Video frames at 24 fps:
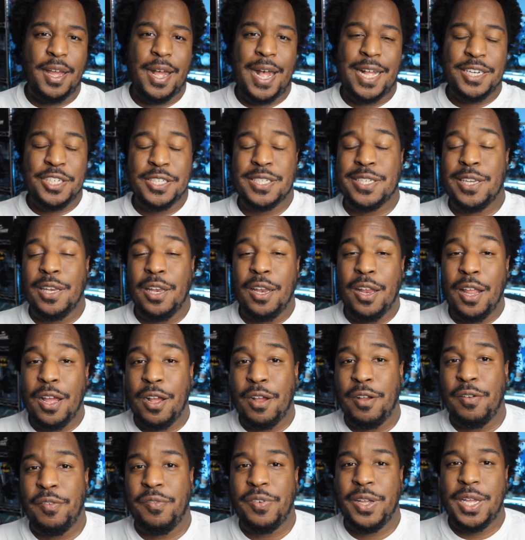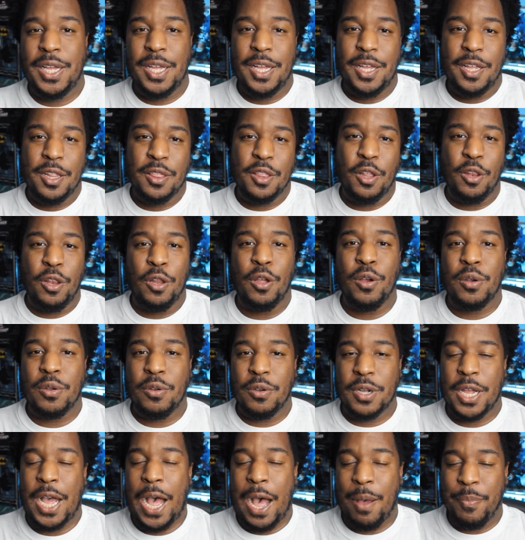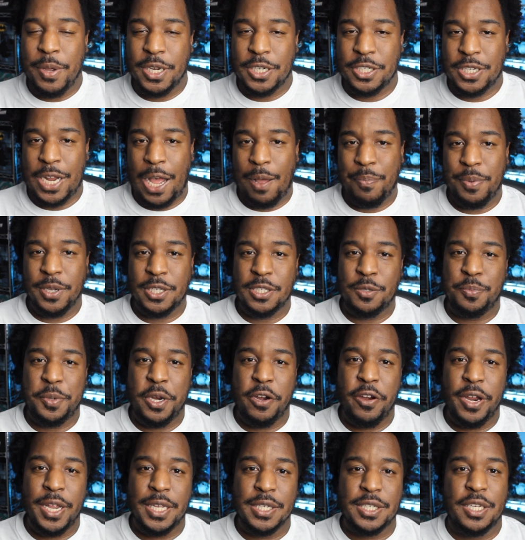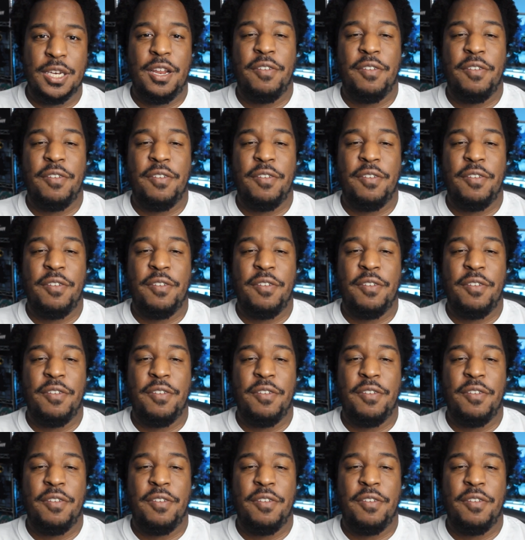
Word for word: I just love the local comic shop experience.